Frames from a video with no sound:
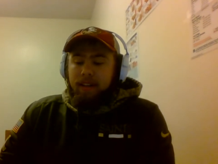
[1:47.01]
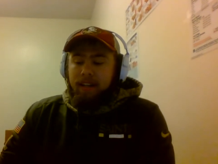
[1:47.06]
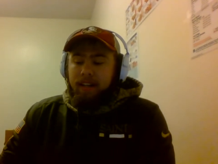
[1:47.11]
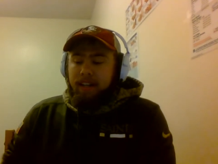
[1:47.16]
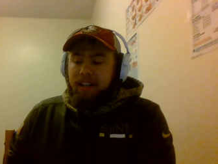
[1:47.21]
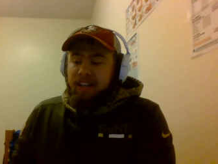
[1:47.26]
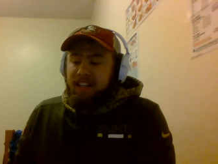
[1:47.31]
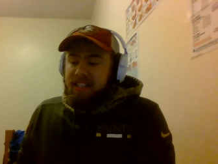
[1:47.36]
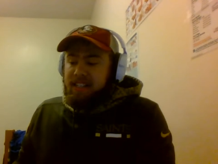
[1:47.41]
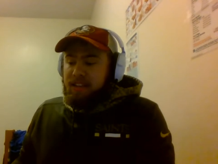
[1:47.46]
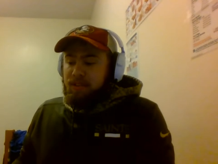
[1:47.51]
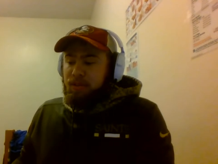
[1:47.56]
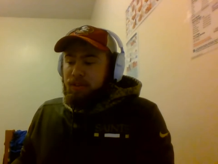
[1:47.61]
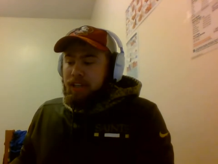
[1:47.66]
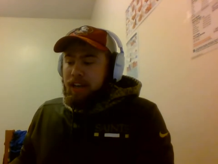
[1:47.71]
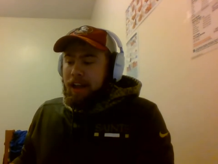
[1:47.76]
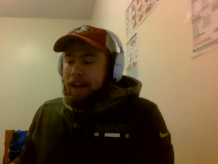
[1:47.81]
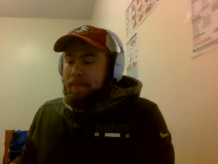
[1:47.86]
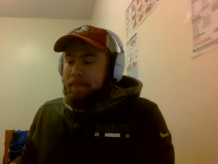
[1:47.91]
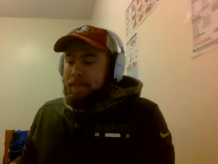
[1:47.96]
It, it
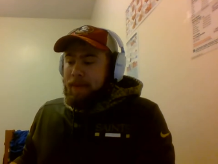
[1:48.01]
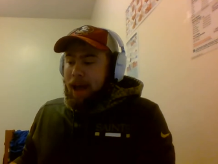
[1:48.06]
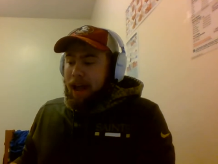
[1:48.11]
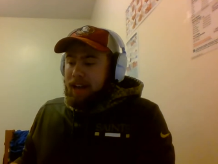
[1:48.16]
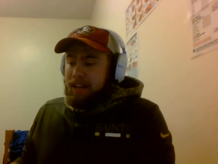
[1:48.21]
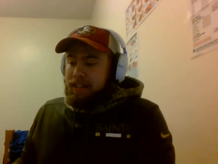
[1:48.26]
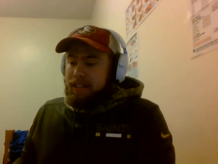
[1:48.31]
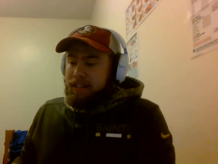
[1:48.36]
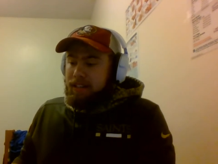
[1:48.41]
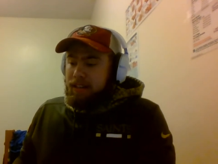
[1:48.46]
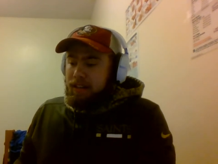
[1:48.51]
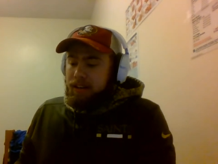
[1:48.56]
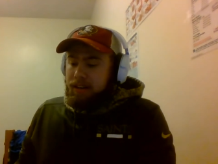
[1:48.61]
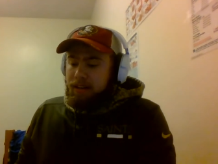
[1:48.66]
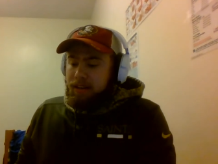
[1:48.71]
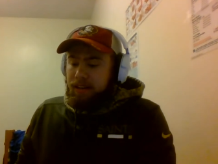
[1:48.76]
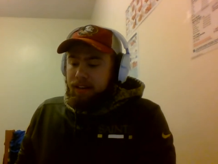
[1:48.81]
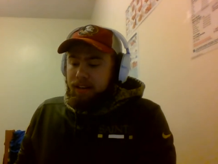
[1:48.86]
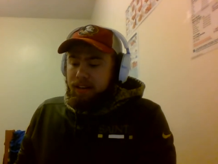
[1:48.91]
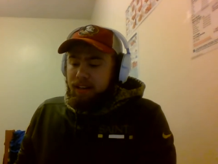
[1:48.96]
was a mess.
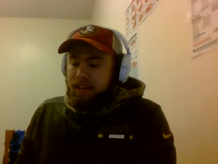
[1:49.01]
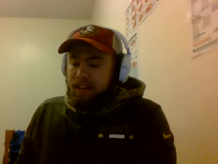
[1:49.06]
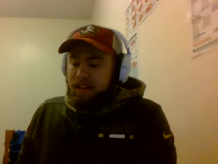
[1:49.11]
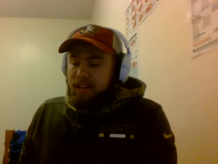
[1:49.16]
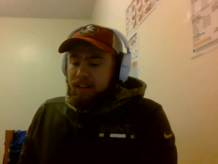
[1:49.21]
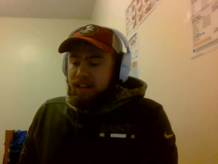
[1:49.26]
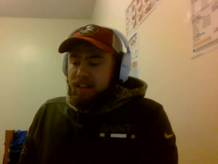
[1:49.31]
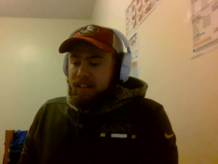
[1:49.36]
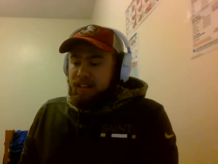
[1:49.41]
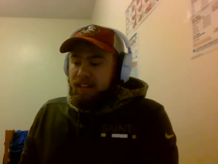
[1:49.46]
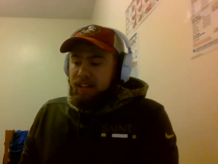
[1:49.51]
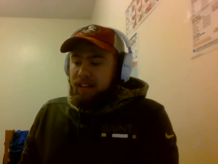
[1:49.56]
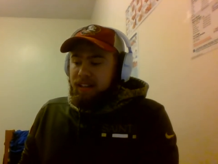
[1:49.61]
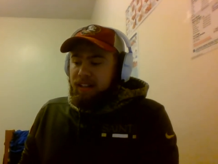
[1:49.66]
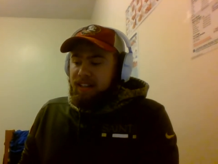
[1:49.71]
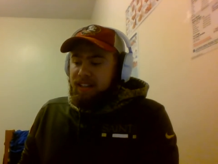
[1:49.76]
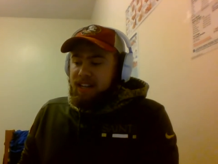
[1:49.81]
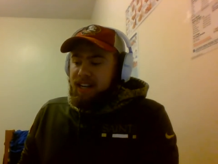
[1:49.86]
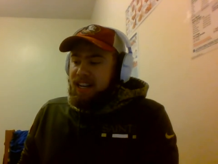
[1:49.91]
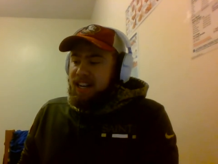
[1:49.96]

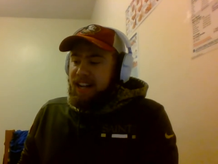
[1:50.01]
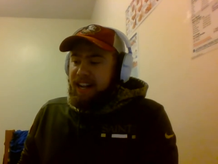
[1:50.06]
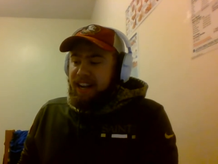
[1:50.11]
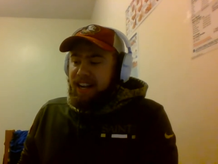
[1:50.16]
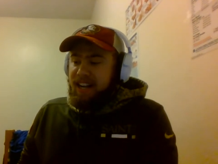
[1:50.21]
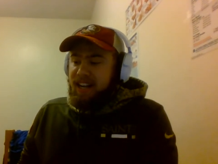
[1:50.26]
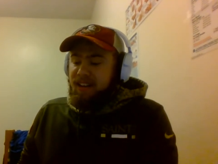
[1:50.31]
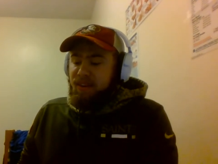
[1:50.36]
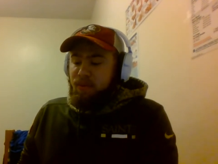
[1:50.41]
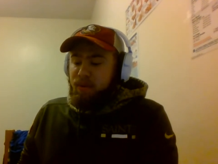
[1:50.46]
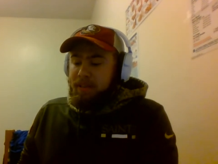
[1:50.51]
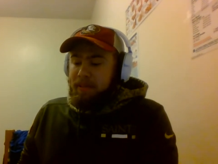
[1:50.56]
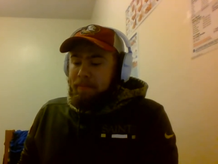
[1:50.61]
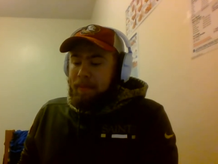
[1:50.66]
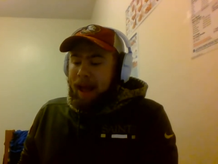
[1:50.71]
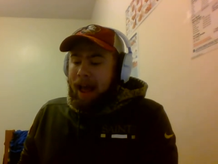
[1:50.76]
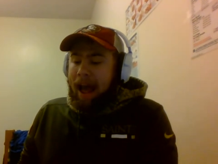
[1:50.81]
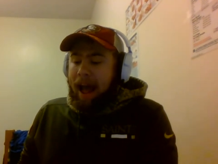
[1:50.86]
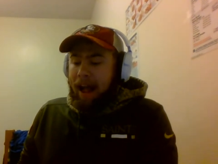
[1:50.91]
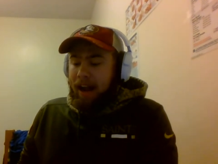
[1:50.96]
It was
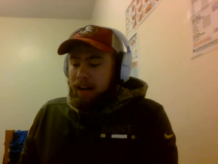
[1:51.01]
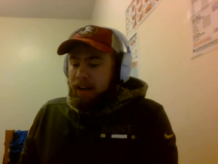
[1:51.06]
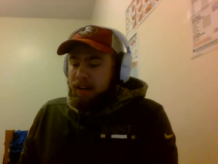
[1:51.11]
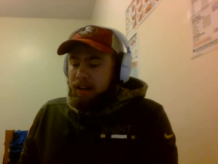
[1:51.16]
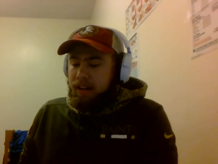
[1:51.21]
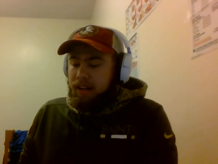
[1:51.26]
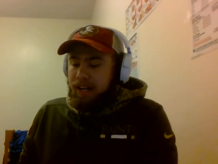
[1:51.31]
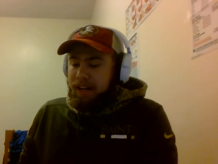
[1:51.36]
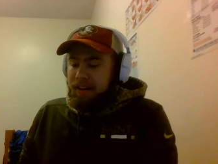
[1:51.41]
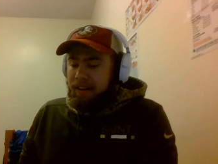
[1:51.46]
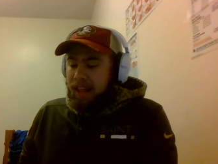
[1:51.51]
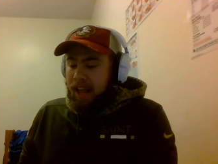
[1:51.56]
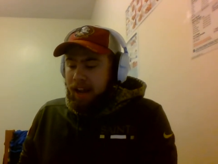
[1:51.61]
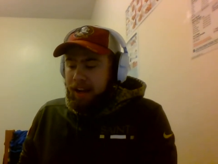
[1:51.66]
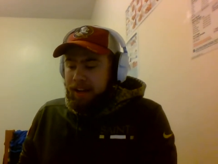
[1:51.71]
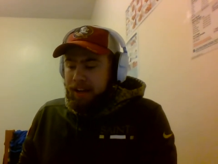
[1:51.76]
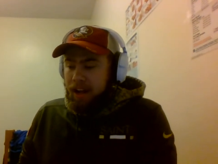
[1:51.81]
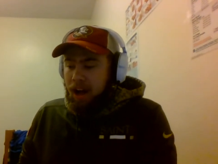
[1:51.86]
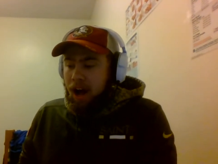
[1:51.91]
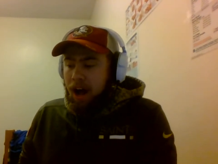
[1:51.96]
bad. And
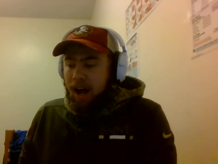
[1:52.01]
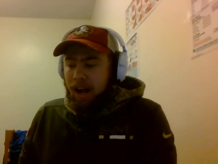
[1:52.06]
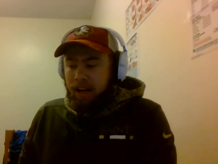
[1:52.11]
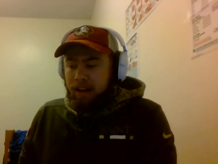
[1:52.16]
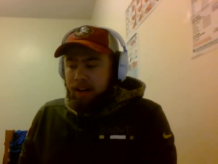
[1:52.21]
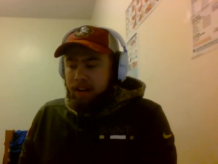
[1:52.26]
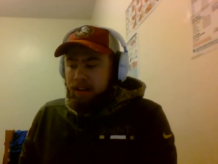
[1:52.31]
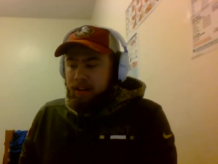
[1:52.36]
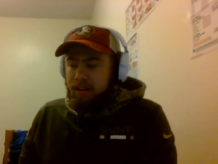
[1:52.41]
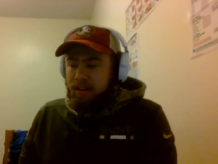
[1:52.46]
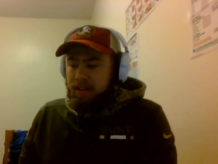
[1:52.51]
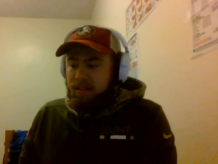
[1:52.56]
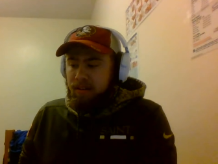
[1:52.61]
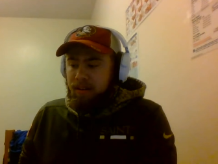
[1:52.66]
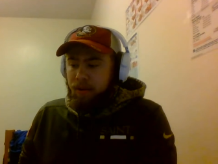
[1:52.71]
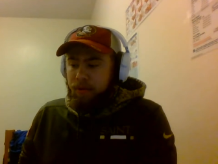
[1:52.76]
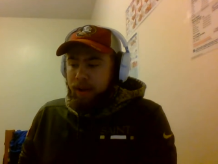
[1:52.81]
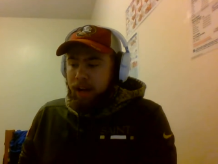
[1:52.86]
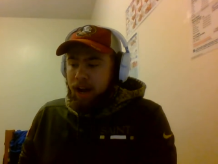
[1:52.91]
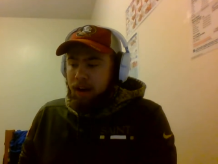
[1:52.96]
thank God
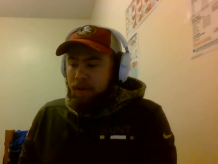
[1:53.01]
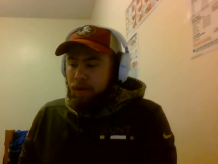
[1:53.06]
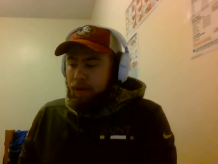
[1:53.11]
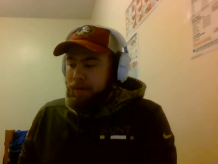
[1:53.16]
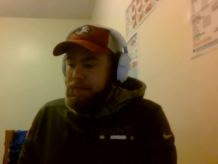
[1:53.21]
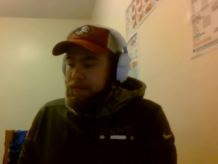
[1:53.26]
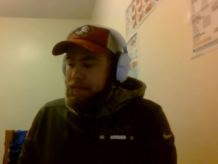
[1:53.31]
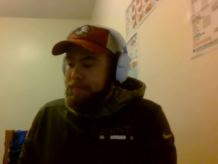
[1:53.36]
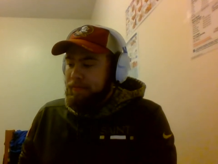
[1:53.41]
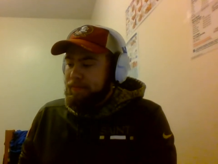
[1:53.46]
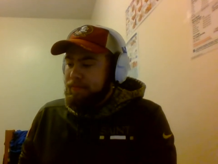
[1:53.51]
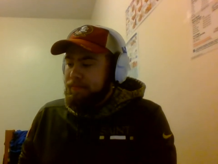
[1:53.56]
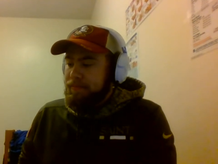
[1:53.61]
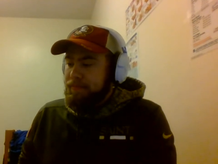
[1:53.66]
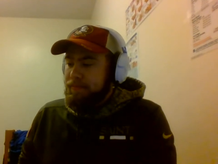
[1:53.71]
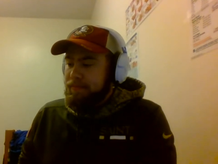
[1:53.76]
that we got rid of him.